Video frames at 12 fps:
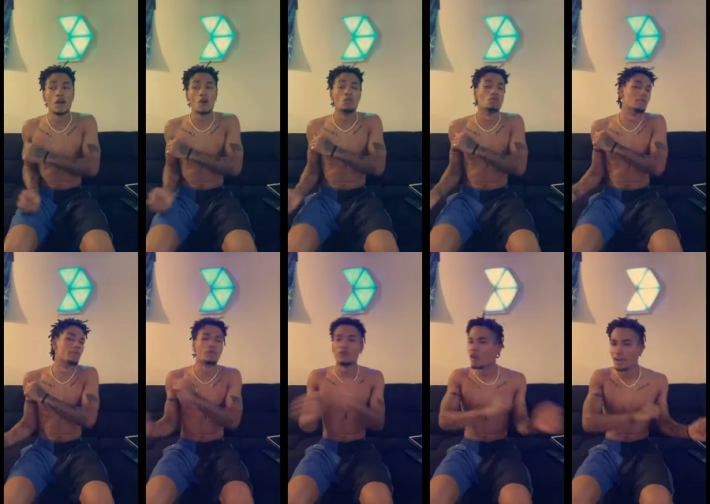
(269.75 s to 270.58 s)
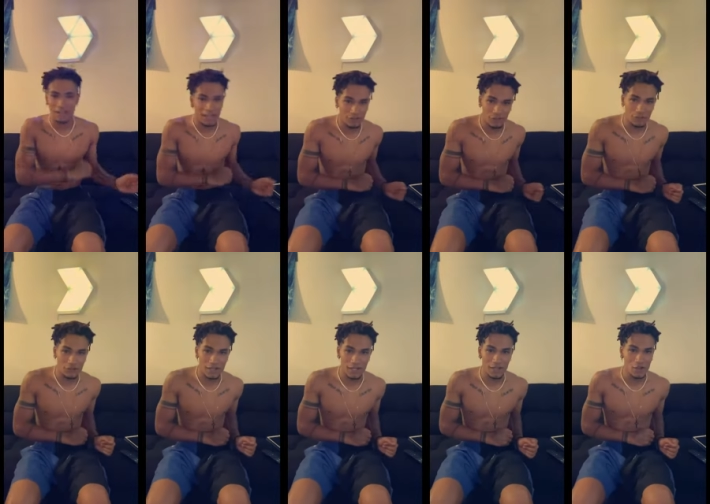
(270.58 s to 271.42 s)
whip a Rari down the street,
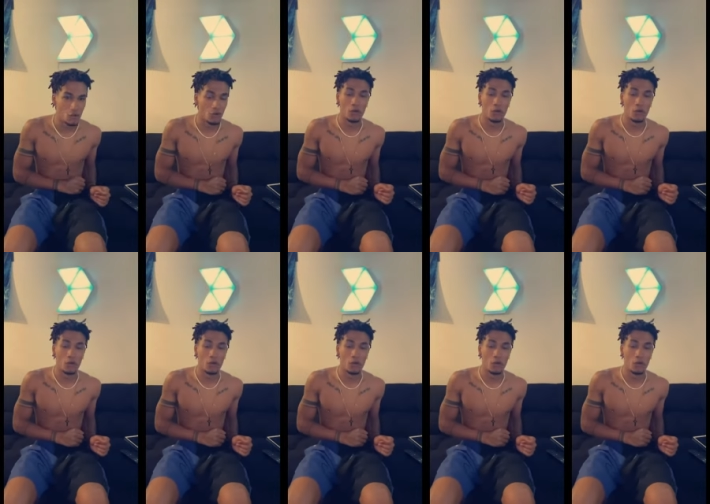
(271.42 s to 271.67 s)
or